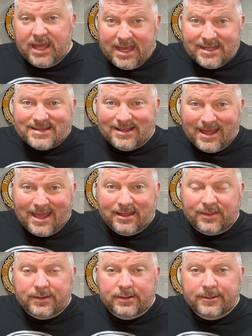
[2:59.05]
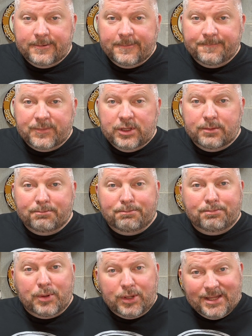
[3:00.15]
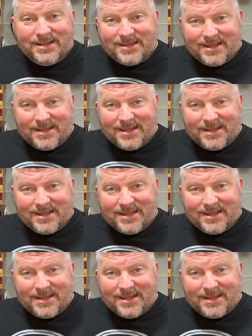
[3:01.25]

case length, your bullet